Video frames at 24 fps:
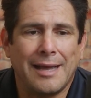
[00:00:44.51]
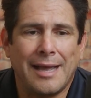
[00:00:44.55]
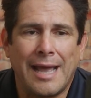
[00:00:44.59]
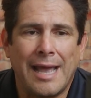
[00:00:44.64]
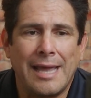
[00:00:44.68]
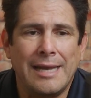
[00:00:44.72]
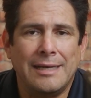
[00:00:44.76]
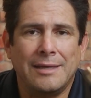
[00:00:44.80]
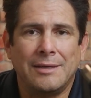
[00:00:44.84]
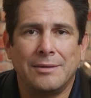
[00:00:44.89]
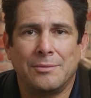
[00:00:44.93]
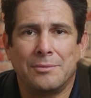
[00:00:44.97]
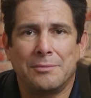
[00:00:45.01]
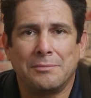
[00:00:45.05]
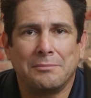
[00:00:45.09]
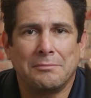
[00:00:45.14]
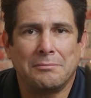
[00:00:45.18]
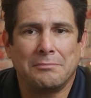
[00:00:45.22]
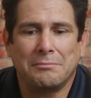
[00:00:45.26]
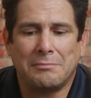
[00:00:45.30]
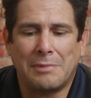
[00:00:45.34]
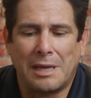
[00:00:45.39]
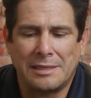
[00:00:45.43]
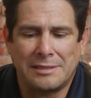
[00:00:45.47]

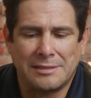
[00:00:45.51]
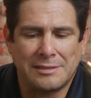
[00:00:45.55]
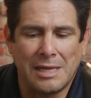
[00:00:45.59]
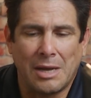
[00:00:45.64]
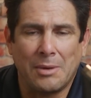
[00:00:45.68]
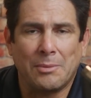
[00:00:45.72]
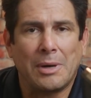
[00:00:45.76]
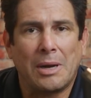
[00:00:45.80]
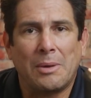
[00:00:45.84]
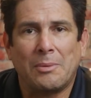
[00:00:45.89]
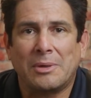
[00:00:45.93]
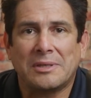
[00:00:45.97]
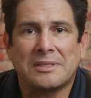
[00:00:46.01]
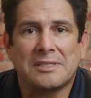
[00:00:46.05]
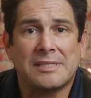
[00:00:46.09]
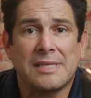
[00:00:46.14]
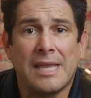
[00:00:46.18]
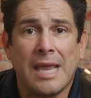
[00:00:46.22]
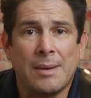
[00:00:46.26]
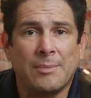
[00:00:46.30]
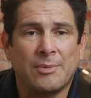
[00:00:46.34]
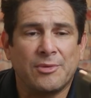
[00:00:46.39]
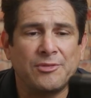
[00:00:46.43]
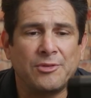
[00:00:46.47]
It's not what I want this
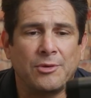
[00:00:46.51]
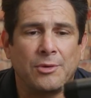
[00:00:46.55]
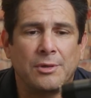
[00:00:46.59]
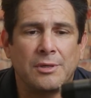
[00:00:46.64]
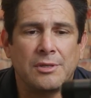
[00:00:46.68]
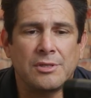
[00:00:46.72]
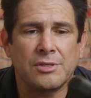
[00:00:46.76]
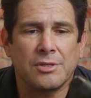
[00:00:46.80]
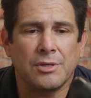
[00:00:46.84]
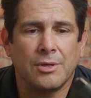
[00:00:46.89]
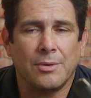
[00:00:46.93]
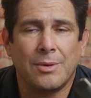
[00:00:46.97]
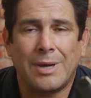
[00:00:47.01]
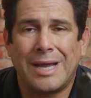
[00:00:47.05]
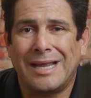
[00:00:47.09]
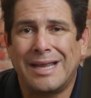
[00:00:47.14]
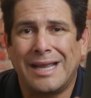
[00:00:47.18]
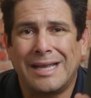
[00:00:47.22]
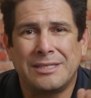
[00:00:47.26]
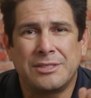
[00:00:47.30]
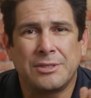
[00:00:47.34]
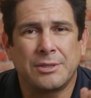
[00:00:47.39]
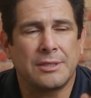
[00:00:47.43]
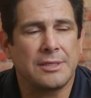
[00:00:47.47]
camera for, so
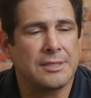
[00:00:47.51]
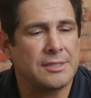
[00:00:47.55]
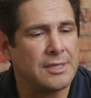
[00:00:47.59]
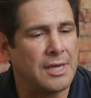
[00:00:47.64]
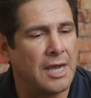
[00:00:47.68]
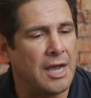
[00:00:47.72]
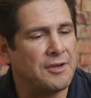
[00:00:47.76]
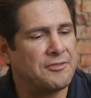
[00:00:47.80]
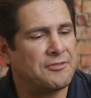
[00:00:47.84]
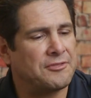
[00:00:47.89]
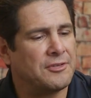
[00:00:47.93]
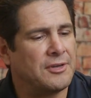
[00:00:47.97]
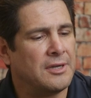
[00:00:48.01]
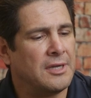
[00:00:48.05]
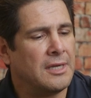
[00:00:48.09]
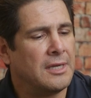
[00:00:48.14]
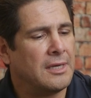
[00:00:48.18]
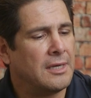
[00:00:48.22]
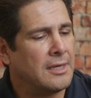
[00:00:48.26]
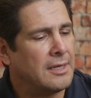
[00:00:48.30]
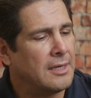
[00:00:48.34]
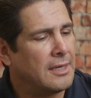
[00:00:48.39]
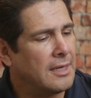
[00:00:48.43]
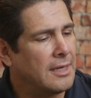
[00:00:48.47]
I took this off.
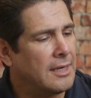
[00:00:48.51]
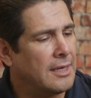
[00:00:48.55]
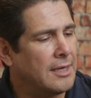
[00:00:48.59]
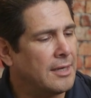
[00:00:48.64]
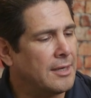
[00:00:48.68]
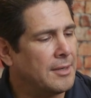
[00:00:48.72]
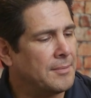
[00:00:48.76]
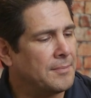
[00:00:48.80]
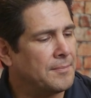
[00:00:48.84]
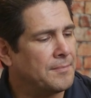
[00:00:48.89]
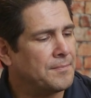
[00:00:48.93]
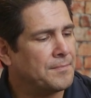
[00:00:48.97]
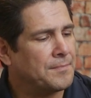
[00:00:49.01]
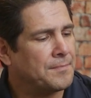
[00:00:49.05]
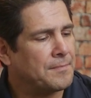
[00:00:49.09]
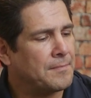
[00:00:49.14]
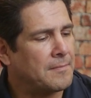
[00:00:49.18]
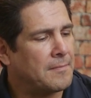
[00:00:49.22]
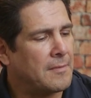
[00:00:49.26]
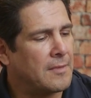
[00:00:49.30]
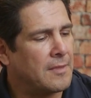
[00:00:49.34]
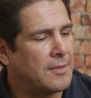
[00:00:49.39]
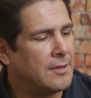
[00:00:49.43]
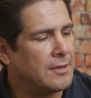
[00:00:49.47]

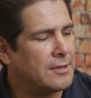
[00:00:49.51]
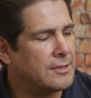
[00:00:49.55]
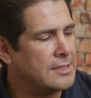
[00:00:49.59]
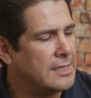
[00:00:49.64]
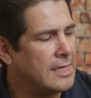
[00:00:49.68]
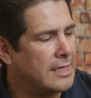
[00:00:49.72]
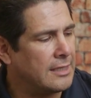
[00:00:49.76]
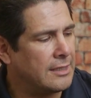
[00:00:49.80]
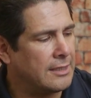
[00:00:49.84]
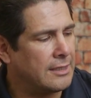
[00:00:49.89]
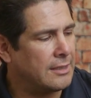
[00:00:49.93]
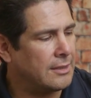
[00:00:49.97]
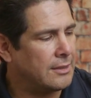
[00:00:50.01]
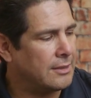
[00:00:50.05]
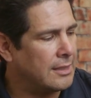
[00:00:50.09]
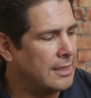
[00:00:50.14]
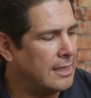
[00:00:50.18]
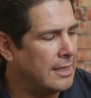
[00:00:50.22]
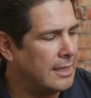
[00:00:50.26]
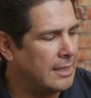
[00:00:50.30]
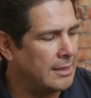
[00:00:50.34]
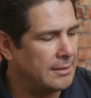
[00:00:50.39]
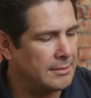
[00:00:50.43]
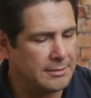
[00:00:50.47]
There's a
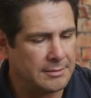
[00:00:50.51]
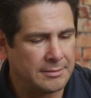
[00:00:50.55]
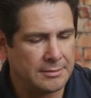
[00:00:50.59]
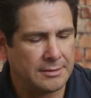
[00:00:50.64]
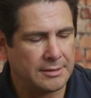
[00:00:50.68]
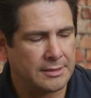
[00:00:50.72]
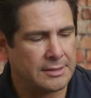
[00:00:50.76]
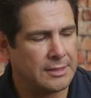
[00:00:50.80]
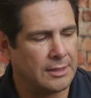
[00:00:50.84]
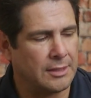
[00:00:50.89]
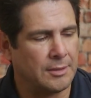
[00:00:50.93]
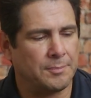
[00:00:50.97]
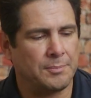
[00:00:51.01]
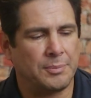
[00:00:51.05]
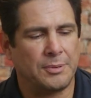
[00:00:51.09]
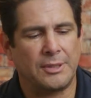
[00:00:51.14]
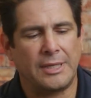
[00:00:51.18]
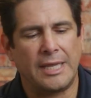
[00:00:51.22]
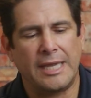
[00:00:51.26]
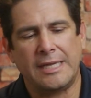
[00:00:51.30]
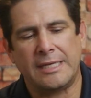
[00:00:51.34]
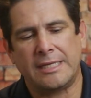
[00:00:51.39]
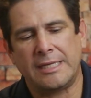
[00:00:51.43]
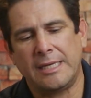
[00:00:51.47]
little, this little
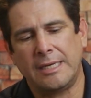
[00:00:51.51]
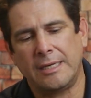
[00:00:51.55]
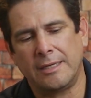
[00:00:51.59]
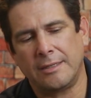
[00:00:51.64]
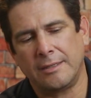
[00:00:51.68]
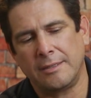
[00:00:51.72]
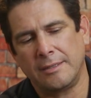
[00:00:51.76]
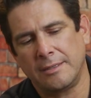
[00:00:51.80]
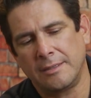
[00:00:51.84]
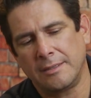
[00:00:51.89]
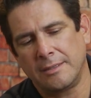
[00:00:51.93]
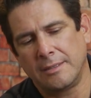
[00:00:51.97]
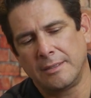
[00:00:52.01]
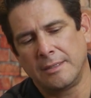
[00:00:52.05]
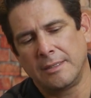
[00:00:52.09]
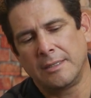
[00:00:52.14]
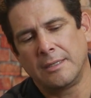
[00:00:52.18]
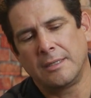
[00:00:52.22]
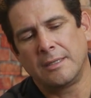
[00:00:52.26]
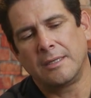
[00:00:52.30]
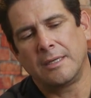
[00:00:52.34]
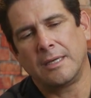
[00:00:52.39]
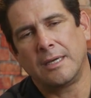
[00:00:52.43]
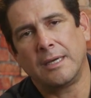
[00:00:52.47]
plate here
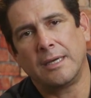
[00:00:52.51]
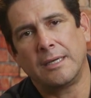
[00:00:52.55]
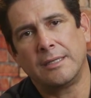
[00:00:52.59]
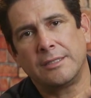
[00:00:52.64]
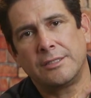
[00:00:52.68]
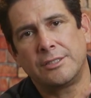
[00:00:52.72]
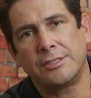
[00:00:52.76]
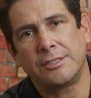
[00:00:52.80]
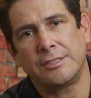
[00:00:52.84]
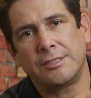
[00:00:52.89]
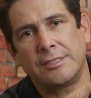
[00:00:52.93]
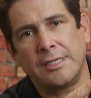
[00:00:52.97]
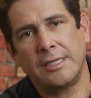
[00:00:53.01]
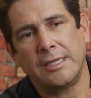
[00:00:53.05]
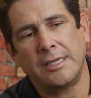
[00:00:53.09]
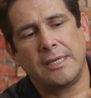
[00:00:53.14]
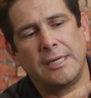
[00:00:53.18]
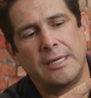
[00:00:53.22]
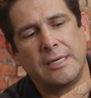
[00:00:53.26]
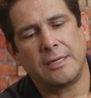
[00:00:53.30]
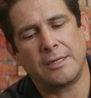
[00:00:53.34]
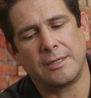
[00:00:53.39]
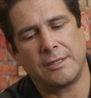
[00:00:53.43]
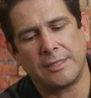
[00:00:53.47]
that you see
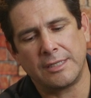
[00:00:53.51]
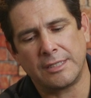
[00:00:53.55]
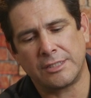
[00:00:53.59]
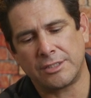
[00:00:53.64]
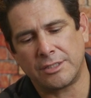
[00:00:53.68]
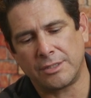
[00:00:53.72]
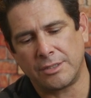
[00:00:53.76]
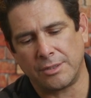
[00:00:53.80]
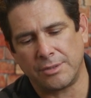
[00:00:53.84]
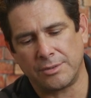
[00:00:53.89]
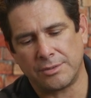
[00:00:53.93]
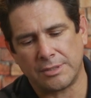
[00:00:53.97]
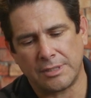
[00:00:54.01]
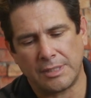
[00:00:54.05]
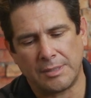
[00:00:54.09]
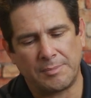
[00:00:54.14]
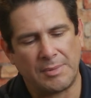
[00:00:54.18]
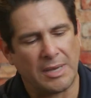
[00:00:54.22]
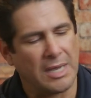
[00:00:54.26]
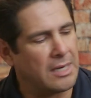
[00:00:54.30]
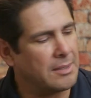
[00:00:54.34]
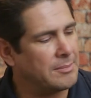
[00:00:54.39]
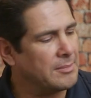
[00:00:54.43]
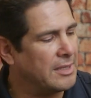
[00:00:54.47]
here. This goes on the
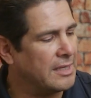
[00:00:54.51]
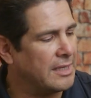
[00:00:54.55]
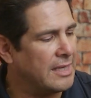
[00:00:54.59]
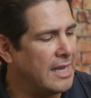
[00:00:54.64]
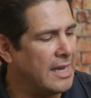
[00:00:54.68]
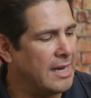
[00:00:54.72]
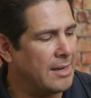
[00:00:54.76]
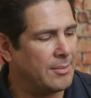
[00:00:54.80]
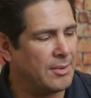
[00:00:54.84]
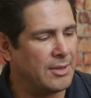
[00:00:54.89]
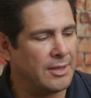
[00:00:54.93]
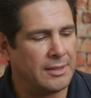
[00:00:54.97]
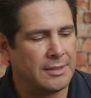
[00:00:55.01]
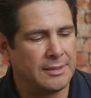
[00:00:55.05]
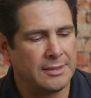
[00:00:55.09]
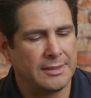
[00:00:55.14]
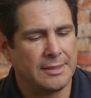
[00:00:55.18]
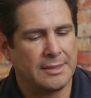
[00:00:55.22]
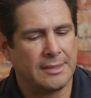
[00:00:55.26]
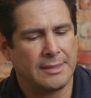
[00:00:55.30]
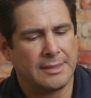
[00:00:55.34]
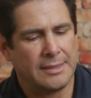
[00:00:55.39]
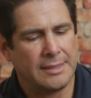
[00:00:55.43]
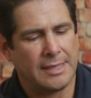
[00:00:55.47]
bottom of the camera.
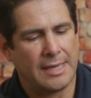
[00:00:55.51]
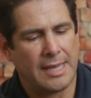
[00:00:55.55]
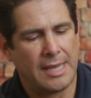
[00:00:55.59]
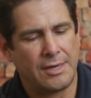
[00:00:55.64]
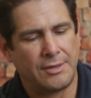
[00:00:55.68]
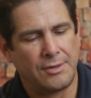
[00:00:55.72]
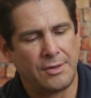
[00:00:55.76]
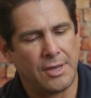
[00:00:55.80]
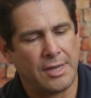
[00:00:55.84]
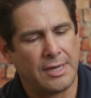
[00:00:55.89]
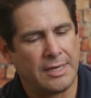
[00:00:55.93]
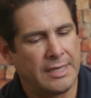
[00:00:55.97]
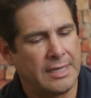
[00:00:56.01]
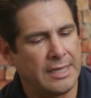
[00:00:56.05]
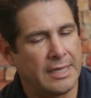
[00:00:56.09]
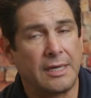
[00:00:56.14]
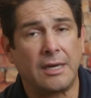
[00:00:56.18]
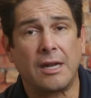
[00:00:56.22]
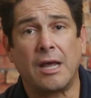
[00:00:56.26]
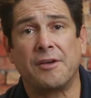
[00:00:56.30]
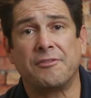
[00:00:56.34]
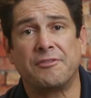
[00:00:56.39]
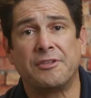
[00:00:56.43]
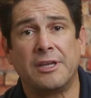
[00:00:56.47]
I don't know how to get
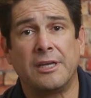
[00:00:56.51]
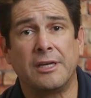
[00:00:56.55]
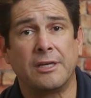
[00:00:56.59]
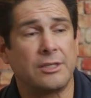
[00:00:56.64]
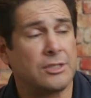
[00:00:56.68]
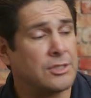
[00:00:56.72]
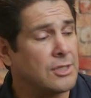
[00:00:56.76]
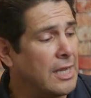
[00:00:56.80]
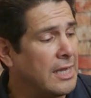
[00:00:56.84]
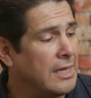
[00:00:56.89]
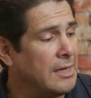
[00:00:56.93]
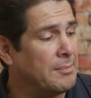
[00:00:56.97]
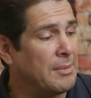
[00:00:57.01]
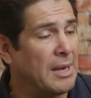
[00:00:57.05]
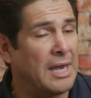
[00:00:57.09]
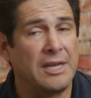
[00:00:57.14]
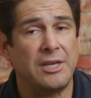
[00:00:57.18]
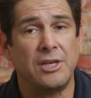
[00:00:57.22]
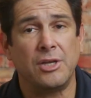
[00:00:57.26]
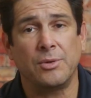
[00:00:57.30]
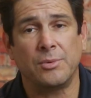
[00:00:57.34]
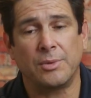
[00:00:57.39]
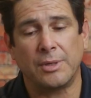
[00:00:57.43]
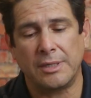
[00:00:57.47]
it off of here, so I had to buy
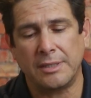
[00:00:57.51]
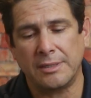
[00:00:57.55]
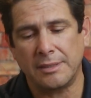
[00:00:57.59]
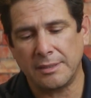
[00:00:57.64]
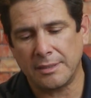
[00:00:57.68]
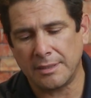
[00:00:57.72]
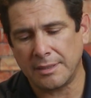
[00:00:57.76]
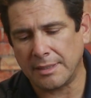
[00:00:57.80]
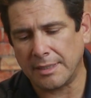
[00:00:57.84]
a new one.